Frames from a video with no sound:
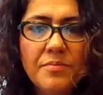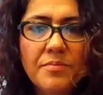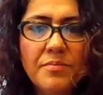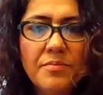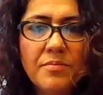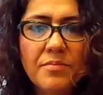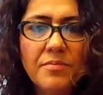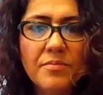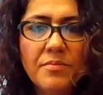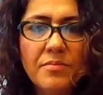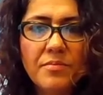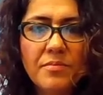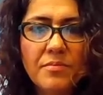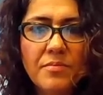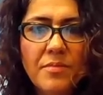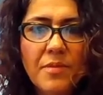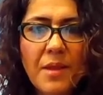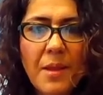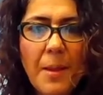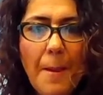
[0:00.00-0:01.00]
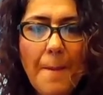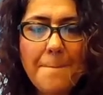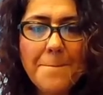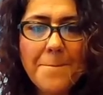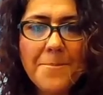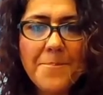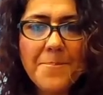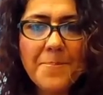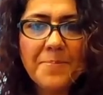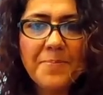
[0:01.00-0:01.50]

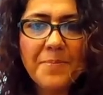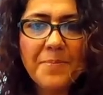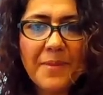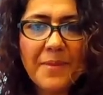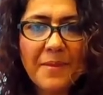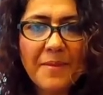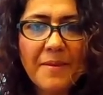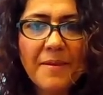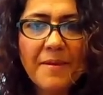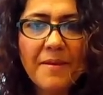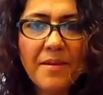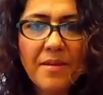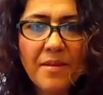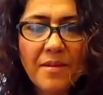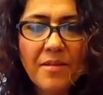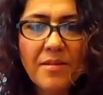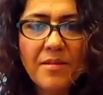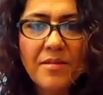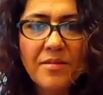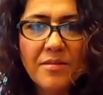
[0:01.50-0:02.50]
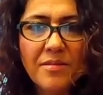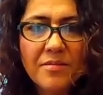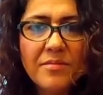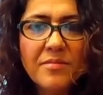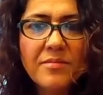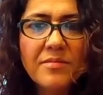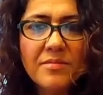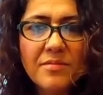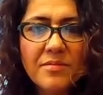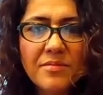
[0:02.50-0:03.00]

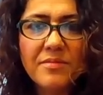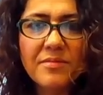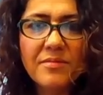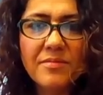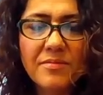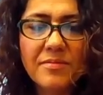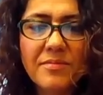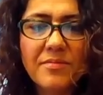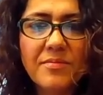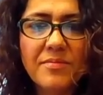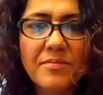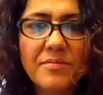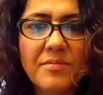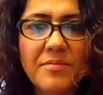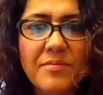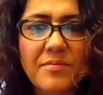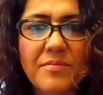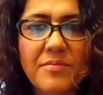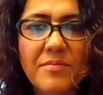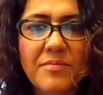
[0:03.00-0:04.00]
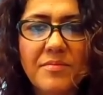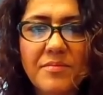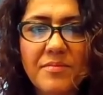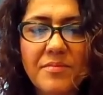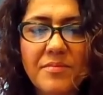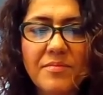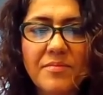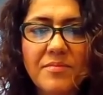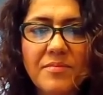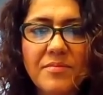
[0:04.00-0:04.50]

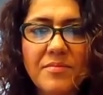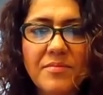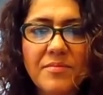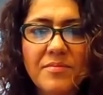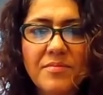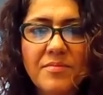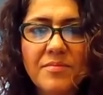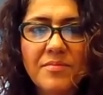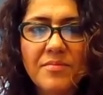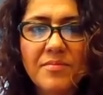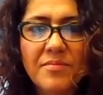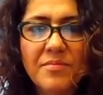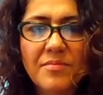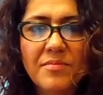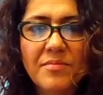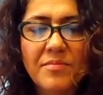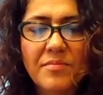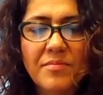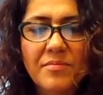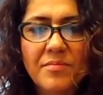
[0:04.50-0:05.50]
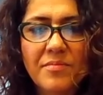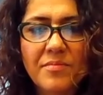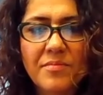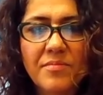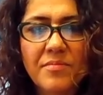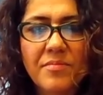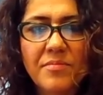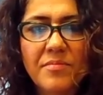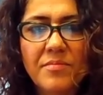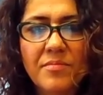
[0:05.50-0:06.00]

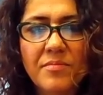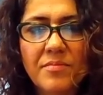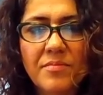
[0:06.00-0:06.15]
(silent)